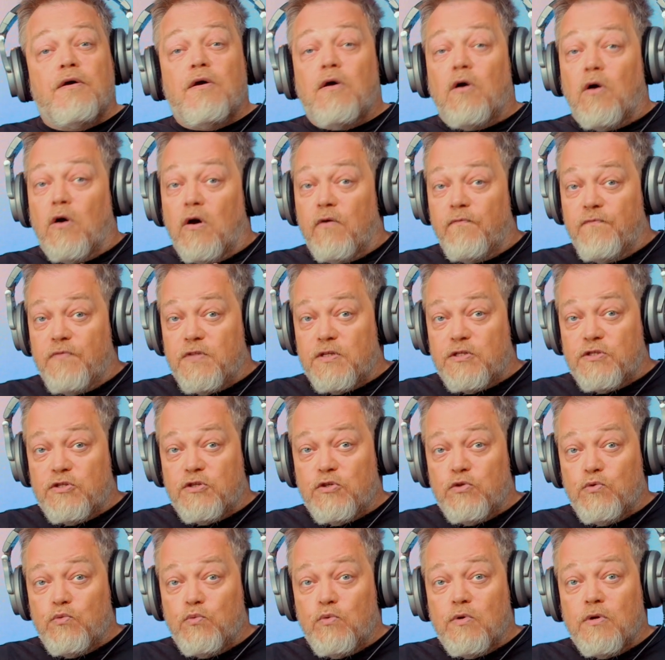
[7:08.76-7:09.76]
of the
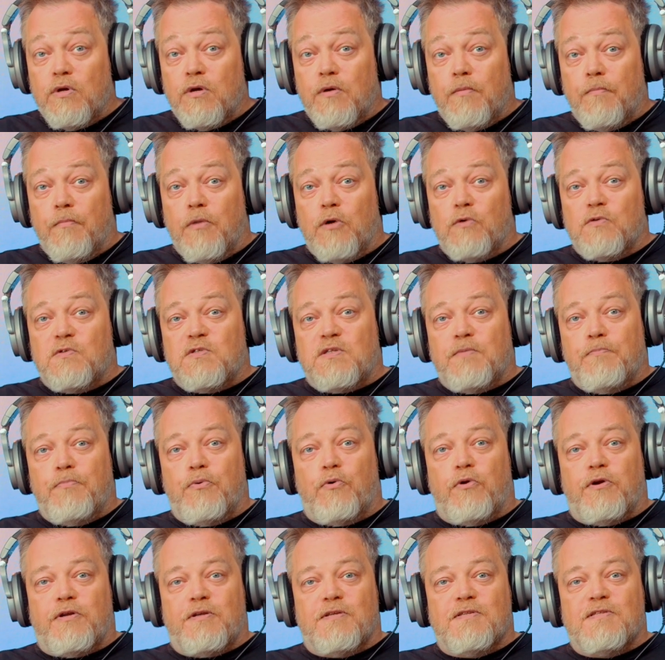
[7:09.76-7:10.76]
two most
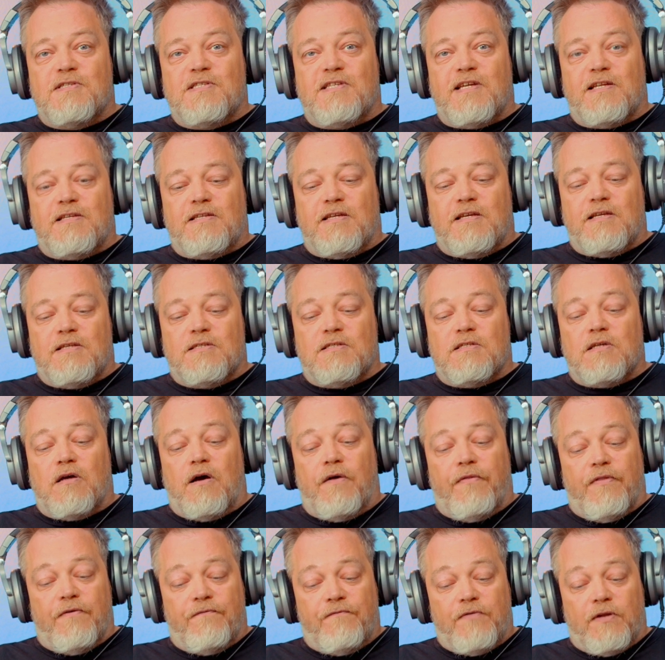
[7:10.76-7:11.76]
important settings
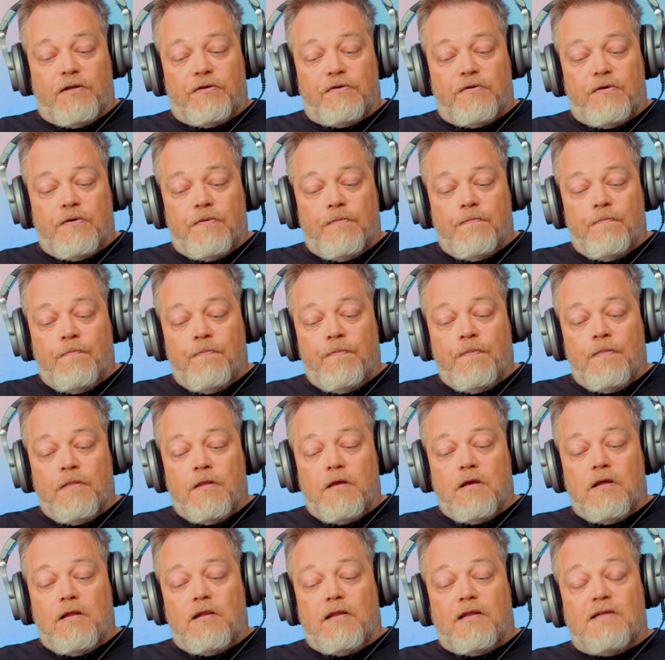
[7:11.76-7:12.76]
on the
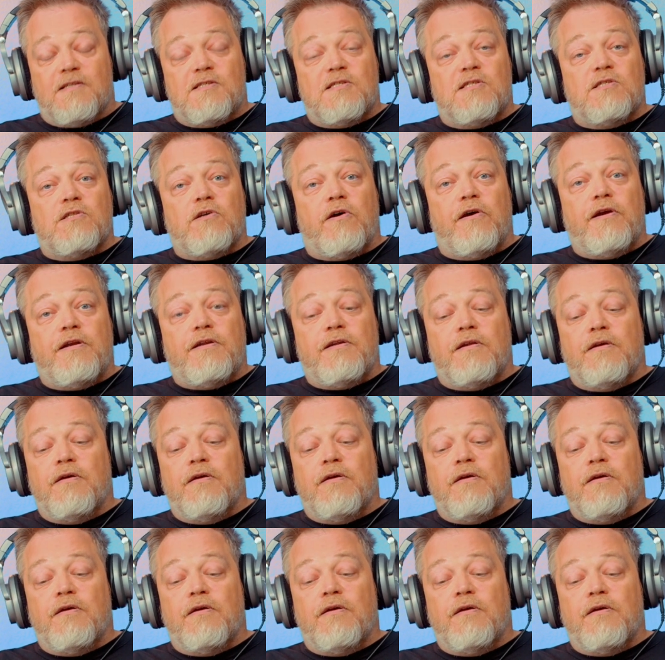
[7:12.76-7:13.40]
filter. Let's start